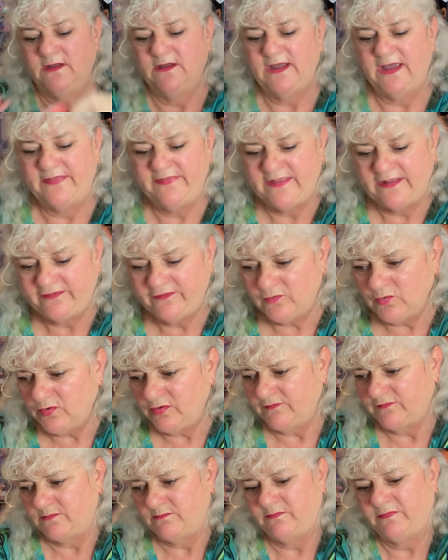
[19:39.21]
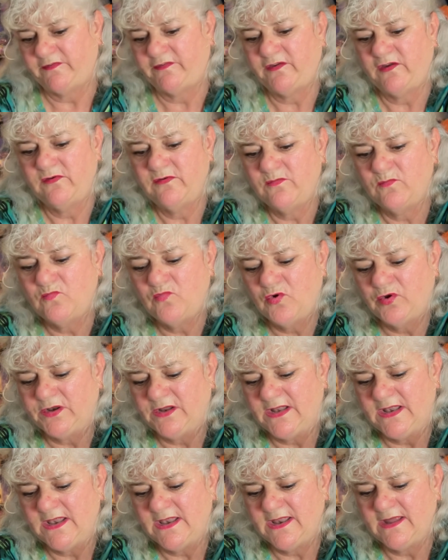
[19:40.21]
And that's all of them. So what a
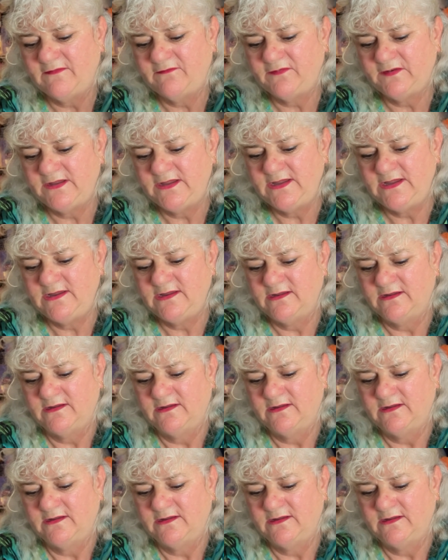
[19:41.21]
lovely